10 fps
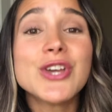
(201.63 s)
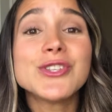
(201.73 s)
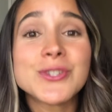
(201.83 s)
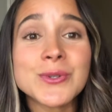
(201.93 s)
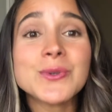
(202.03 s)

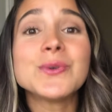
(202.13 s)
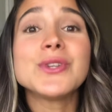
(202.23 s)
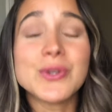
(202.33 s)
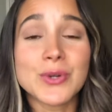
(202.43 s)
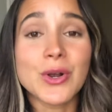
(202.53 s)
to
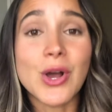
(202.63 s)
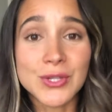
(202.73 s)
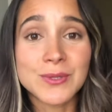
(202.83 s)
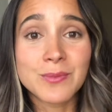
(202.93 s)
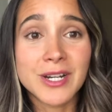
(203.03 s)
your
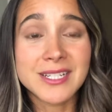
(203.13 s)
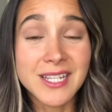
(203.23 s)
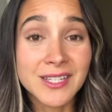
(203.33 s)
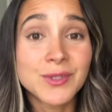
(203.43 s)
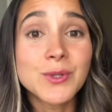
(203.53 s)
customers,
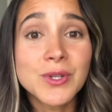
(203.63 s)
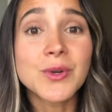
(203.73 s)
into your